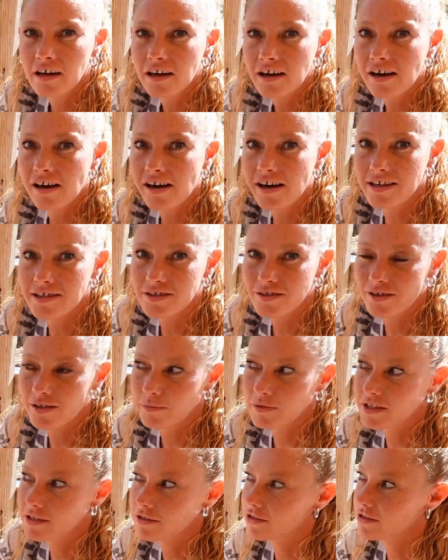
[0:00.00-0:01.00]
Alright, so
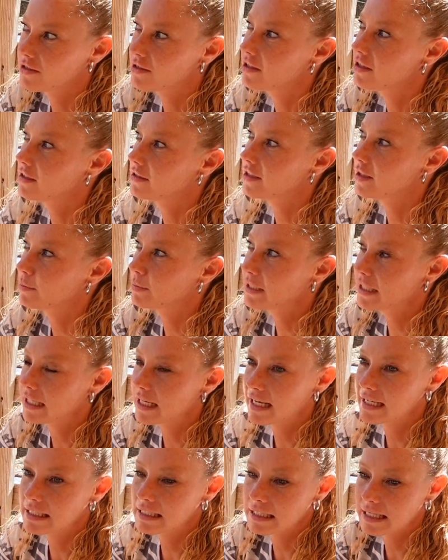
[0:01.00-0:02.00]
Emily just looked up Lit
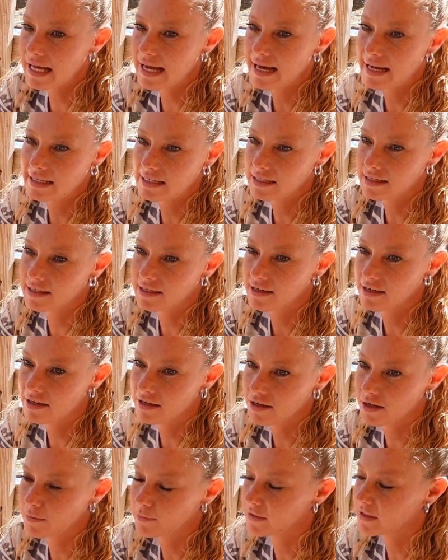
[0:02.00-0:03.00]
Eye's last
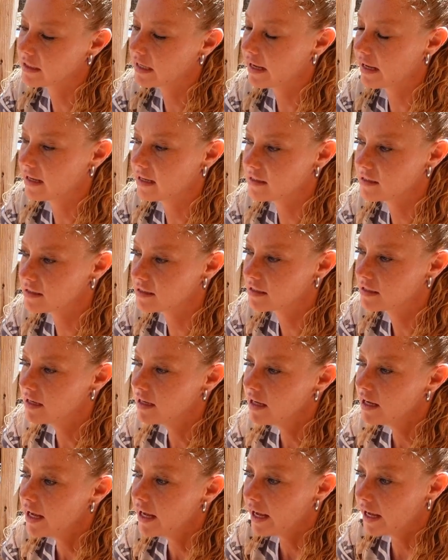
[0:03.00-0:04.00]
test,
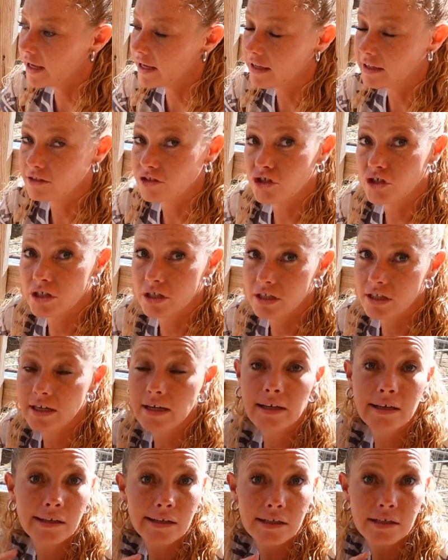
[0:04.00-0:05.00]
and she
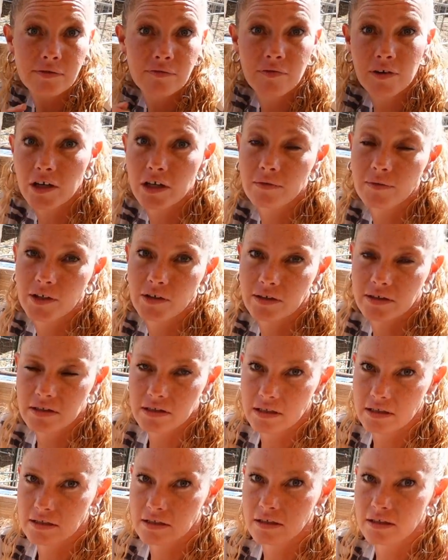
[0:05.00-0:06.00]
is very
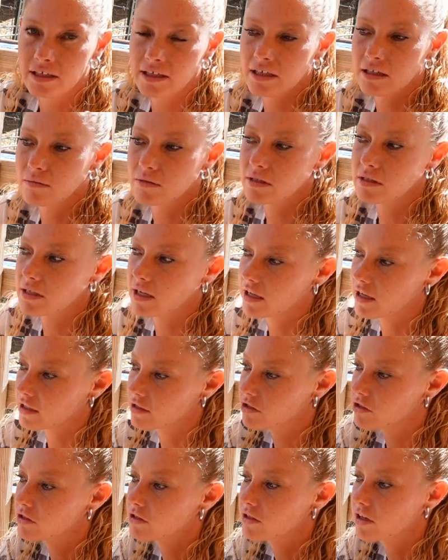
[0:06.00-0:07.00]
consistent, like I was saying.
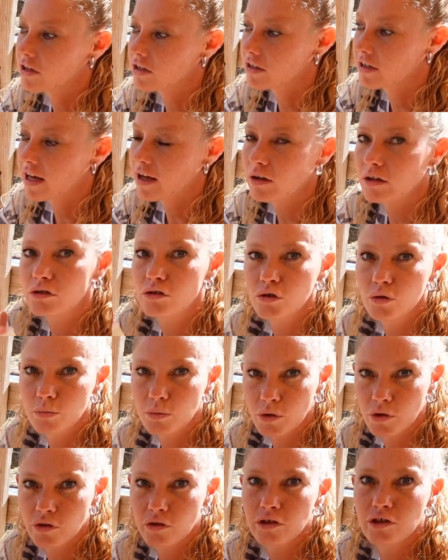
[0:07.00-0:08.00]
She started out at
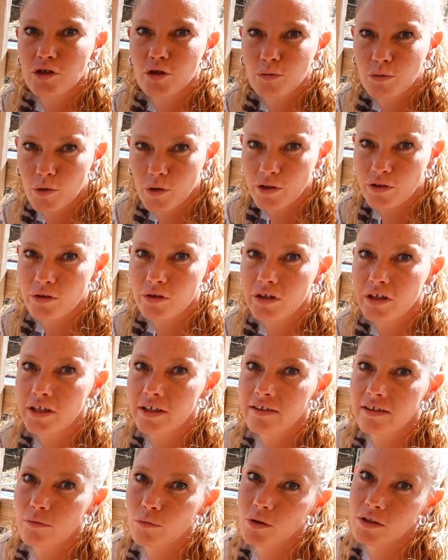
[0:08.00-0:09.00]
2.3, 2.3,
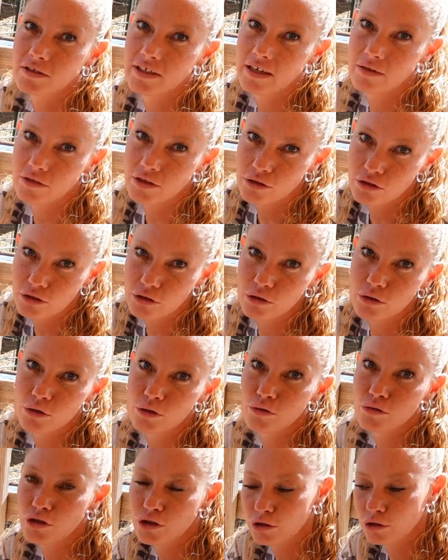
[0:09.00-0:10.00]
then went down to
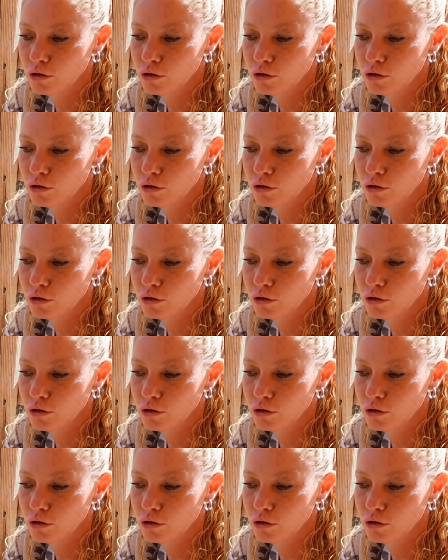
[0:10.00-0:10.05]
2,